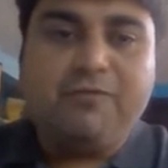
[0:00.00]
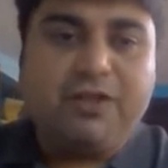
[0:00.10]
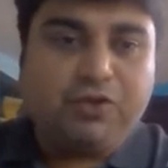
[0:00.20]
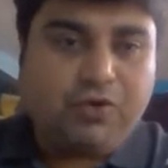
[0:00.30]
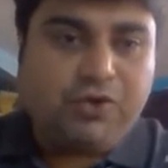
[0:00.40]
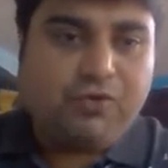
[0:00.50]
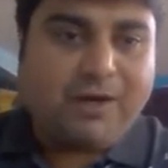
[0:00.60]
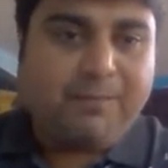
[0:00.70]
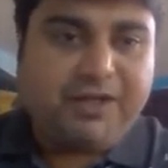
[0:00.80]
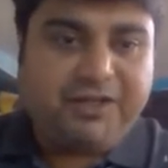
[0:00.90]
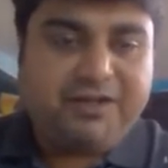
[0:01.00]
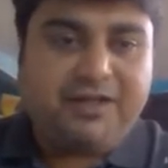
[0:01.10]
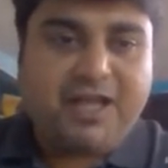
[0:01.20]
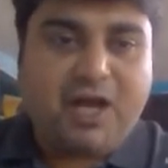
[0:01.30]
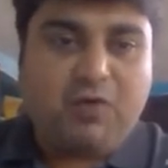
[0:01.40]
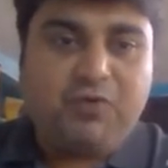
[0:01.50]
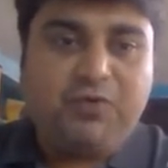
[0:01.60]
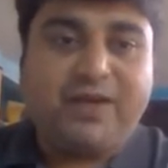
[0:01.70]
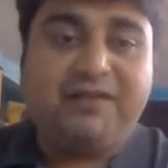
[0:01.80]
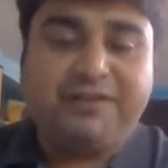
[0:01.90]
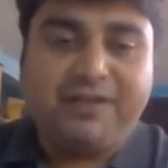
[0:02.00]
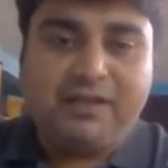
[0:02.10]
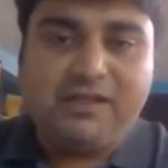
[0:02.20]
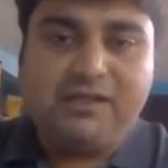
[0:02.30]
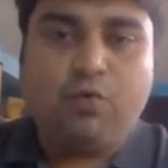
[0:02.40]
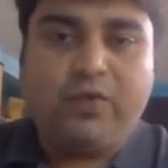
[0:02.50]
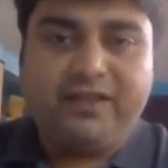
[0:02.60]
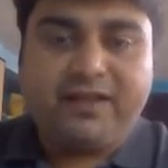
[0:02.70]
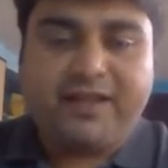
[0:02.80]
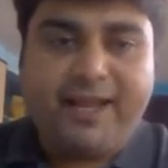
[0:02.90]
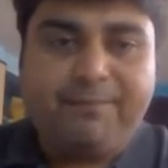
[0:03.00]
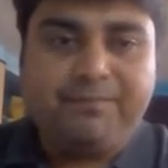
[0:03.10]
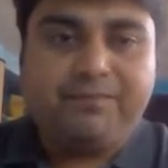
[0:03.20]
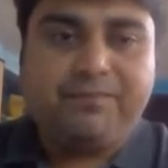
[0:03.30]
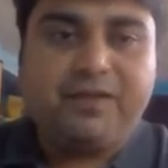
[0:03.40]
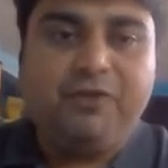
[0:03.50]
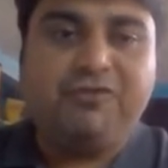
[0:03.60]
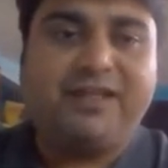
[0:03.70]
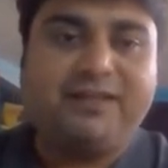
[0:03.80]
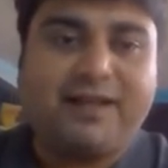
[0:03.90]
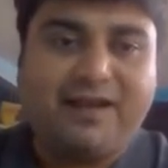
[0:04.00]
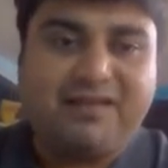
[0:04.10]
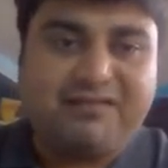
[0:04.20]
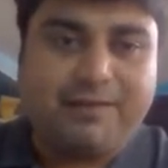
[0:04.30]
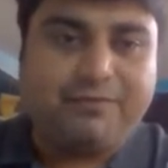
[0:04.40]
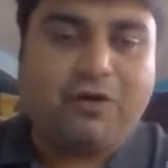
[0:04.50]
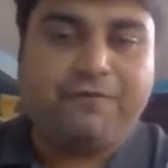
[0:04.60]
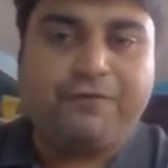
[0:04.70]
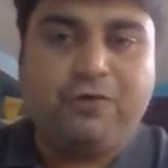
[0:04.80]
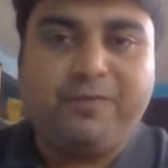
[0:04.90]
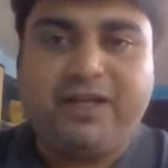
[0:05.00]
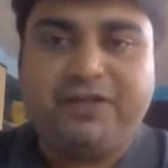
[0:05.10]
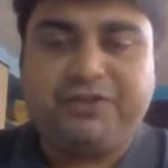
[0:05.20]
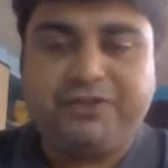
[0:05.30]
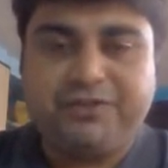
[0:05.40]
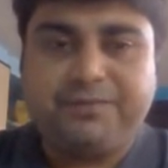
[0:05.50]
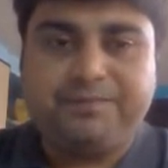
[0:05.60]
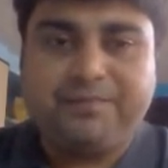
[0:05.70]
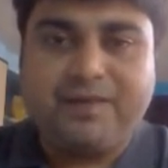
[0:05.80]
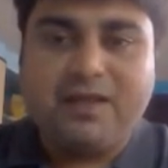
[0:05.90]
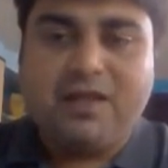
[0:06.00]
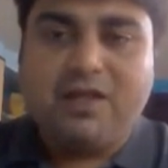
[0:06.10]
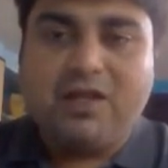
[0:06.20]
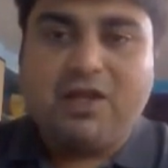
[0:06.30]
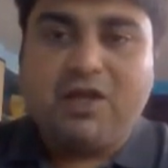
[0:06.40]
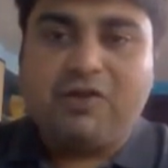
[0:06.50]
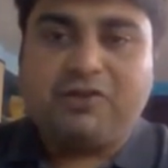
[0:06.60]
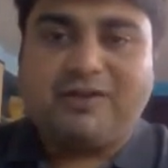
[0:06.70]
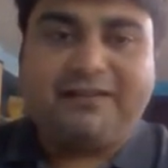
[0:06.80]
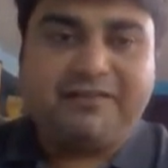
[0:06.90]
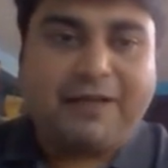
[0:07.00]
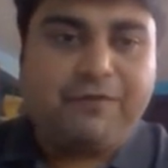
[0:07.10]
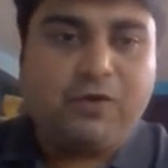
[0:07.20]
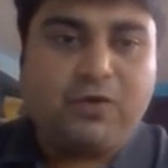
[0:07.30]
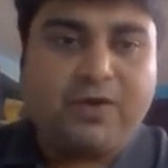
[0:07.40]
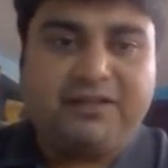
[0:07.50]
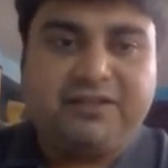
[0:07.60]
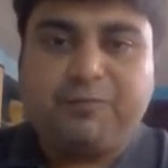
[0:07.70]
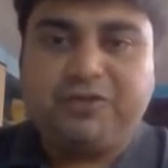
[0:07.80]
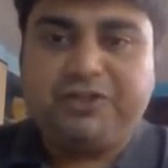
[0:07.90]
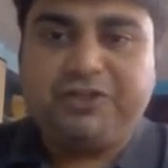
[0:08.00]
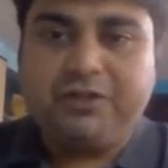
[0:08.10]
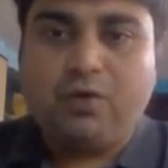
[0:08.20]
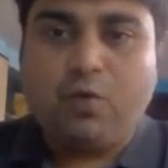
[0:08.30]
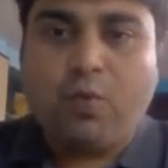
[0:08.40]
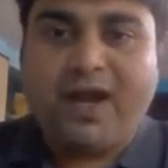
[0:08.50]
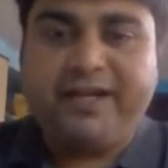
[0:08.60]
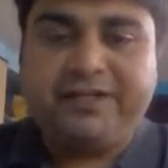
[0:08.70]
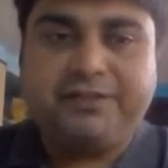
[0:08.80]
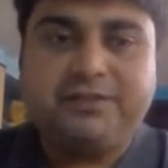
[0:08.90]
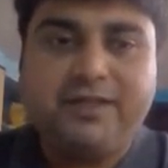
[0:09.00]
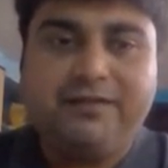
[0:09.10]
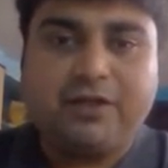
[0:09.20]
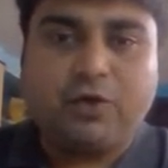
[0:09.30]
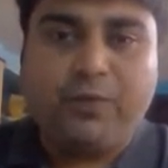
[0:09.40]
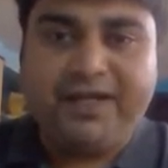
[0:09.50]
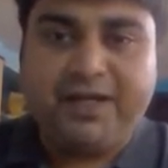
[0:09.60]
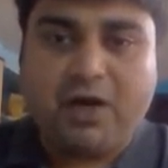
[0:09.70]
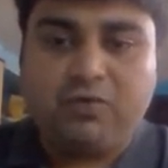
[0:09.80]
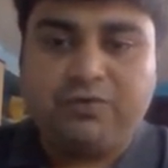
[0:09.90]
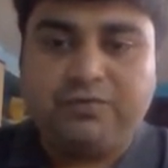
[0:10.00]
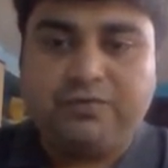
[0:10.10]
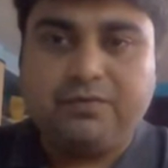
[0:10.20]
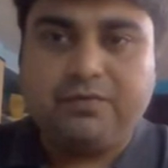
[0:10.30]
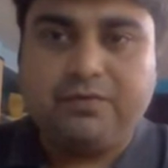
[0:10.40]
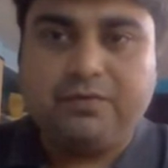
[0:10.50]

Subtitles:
Even though you are material down, you can still win the game using the concept of domination. So let us have a look at this position. White is a queen down.